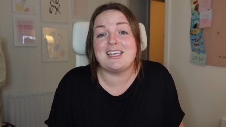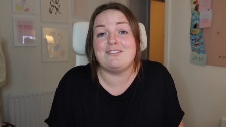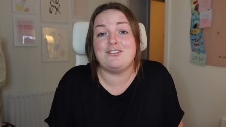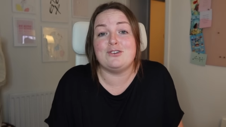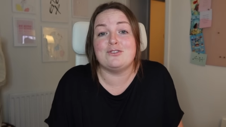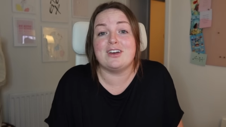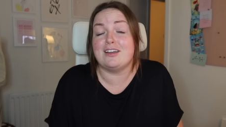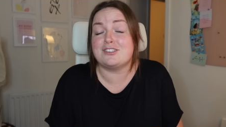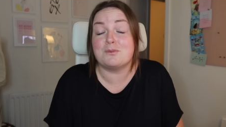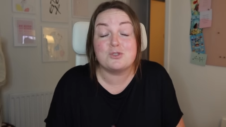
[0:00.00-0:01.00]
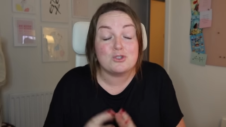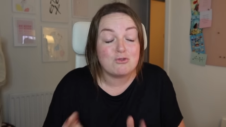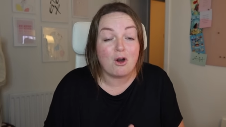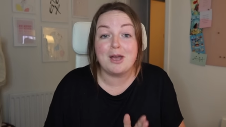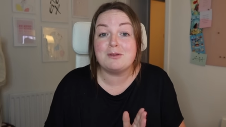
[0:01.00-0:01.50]
if you've
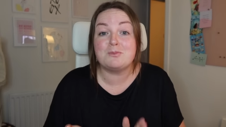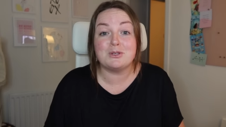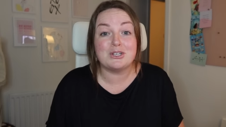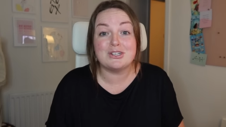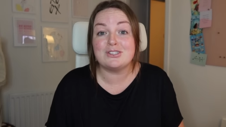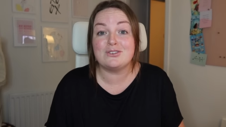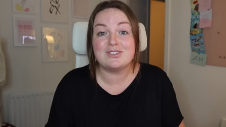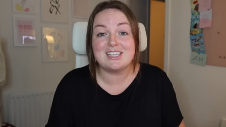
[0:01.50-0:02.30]
subscribed because you've